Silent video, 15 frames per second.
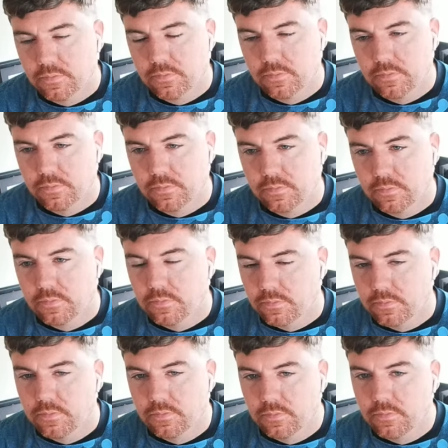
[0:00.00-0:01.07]

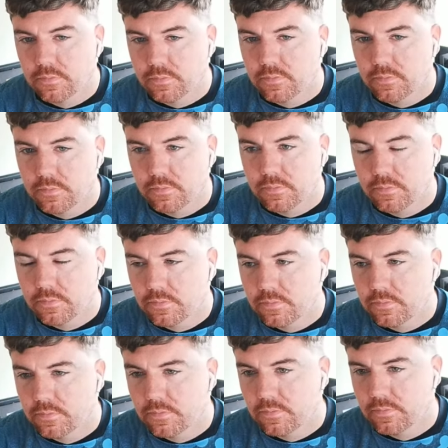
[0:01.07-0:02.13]

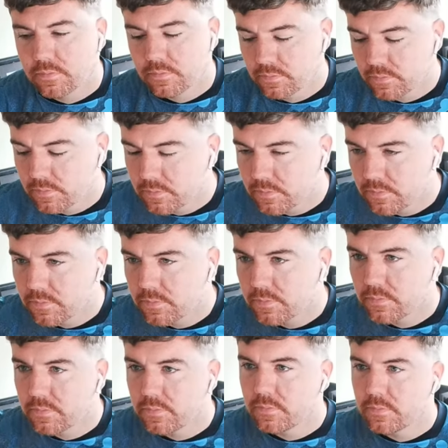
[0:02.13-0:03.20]

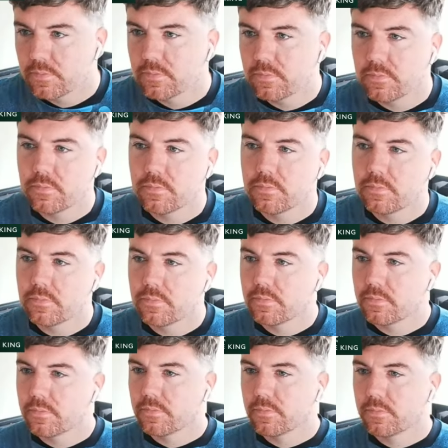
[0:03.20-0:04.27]

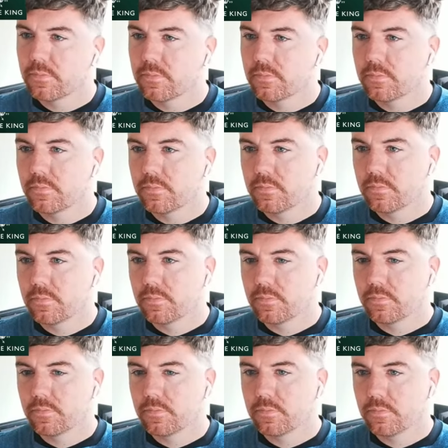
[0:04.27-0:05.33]

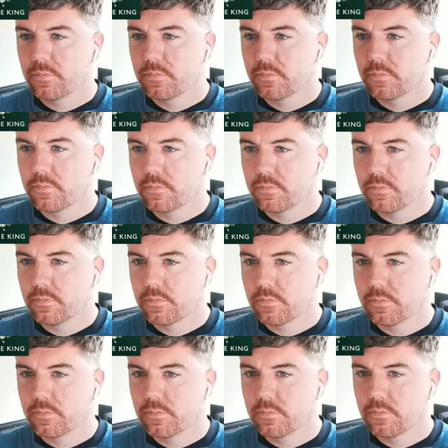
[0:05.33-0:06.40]

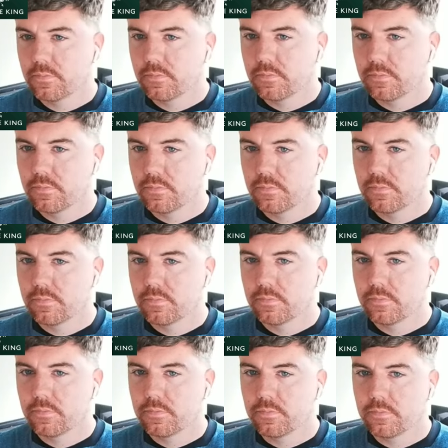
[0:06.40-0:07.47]

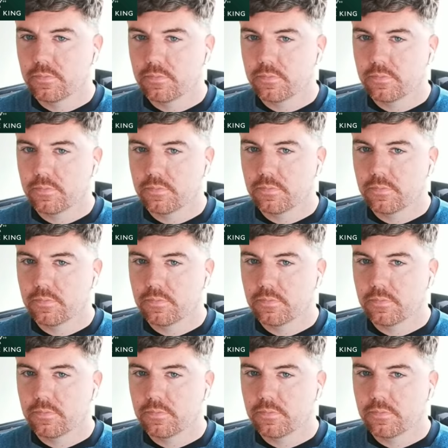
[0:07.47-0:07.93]
The person shown says nothing.